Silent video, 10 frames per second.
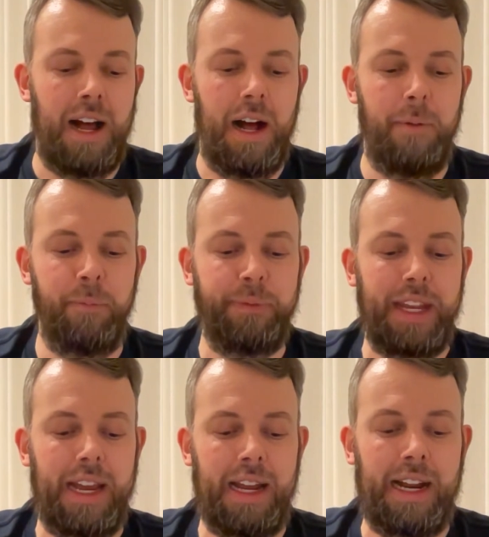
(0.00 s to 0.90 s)
Um,
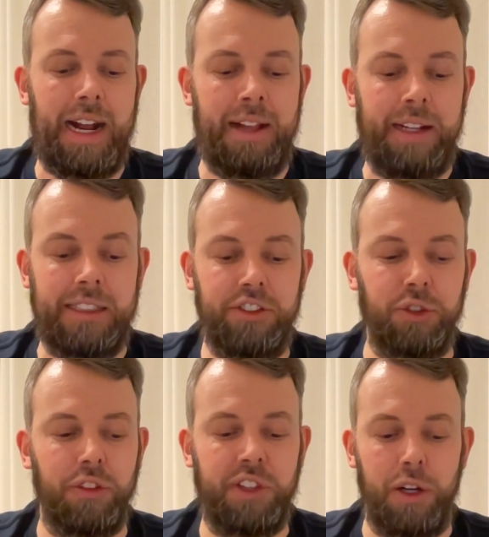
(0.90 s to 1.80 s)
and, and
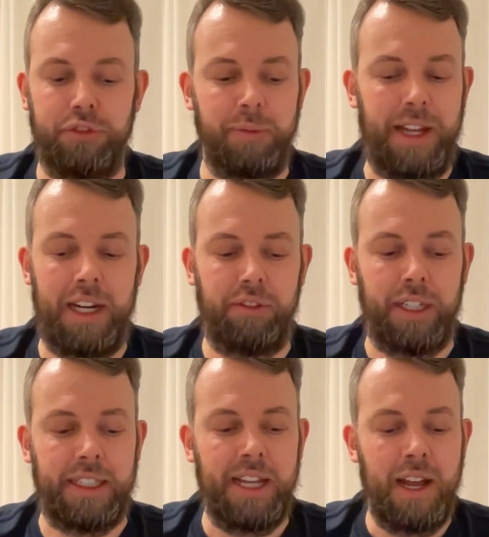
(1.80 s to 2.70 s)
sort of go from there,
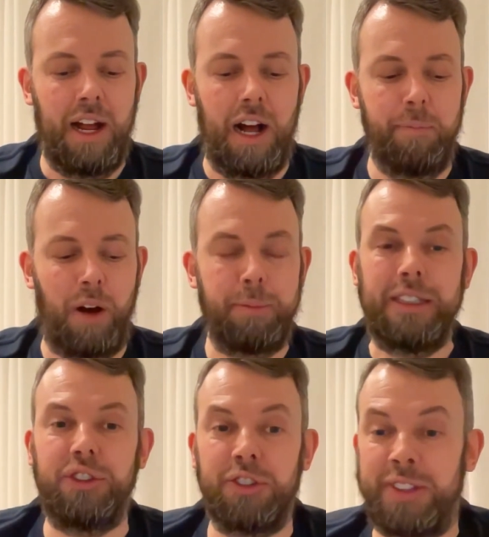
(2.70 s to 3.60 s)
really. Um, I'd be
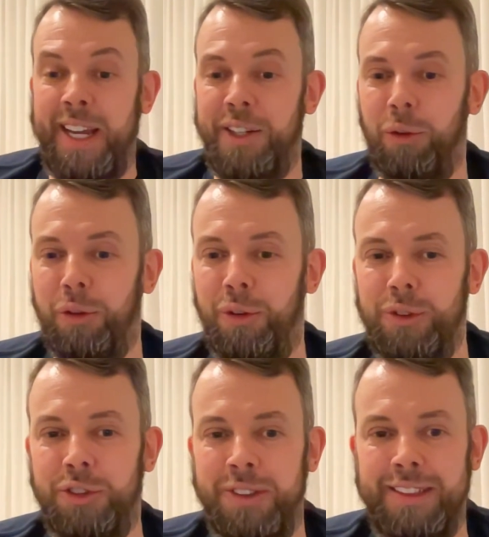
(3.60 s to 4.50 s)
interested to hear your
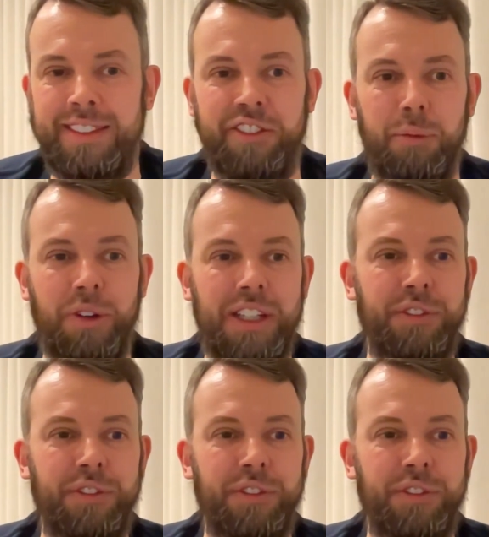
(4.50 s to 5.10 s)
thoughts on this, everybody,